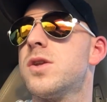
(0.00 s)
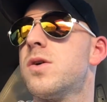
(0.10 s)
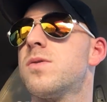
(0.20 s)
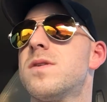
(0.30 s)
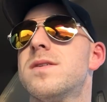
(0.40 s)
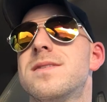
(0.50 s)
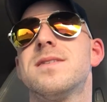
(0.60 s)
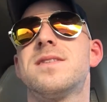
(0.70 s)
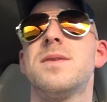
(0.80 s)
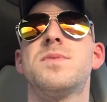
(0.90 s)
you know,
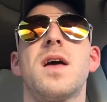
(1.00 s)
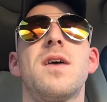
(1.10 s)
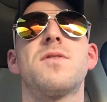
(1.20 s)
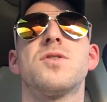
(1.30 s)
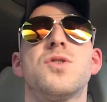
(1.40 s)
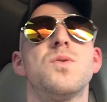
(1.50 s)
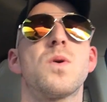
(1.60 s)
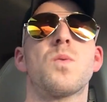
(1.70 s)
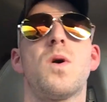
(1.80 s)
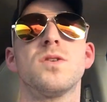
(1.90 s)
seem to ever do
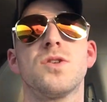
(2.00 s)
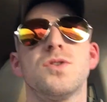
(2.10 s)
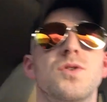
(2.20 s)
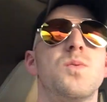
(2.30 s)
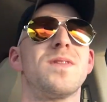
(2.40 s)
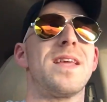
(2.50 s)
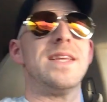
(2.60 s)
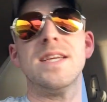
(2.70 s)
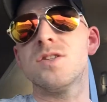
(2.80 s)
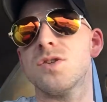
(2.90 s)
or want to do what they
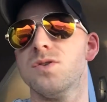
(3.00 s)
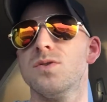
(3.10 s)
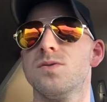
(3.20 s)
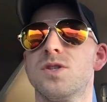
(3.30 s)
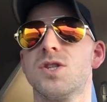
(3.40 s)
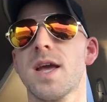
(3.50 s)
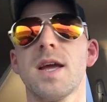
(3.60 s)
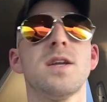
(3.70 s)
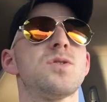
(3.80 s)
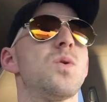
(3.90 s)
need to do to
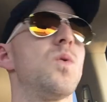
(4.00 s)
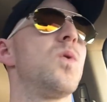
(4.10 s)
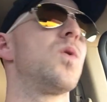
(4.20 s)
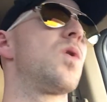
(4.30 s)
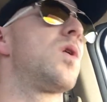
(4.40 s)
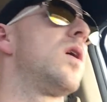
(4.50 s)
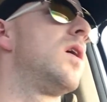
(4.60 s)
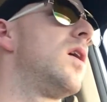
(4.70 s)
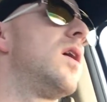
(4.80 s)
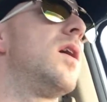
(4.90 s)
change or
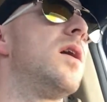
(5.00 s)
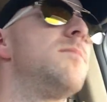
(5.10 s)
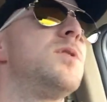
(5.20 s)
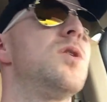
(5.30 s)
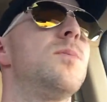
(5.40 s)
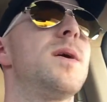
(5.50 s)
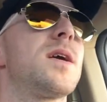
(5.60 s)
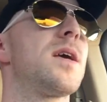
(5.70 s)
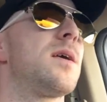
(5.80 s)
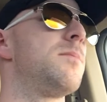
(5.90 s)
um, you know
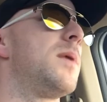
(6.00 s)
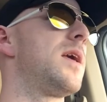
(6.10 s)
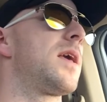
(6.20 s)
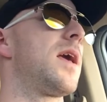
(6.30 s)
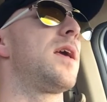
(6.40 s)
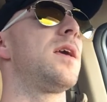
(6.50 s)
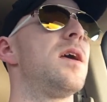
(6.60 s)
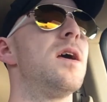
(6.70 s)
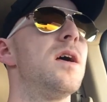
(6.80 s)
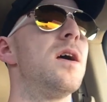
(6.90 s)
make a make a
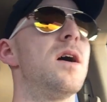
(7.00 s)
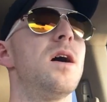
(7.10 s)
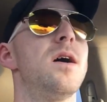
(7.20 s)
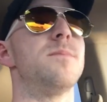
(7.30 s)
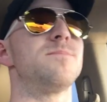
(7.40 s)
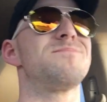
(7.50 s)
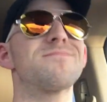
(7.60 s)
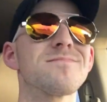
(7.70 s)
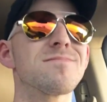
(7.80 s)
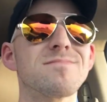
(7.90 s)
um,
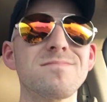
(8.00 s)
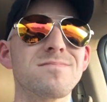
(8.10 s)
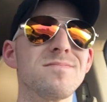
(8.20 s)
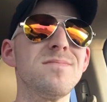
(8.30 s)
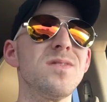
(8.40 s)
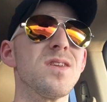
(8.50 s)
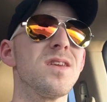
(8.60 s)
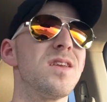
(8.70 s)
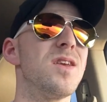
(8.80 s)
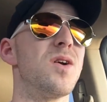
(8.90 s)

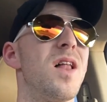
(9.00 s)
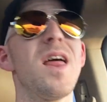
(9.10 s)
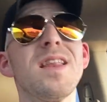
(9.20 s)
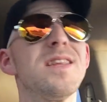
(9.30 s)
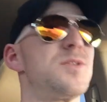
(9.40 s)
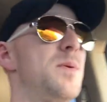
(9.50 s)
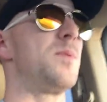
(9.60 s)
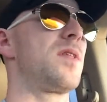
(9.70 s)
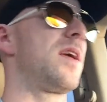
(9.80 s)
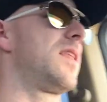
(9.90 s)
you know a lot of these
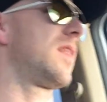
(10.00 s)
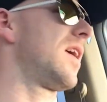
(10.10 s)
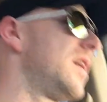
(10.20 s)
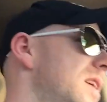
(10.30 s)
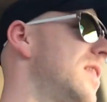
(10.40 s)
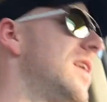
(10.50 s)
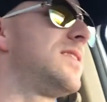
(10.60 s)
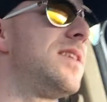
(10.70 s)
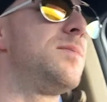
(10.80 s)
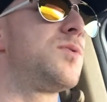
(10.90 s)
people they they they
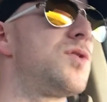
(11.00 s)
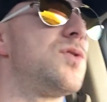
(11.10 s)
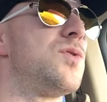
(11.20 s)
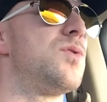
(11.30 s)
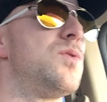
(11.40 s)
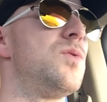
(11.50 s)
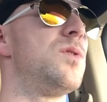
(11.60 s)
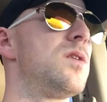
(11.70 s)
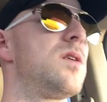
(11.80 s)
seem to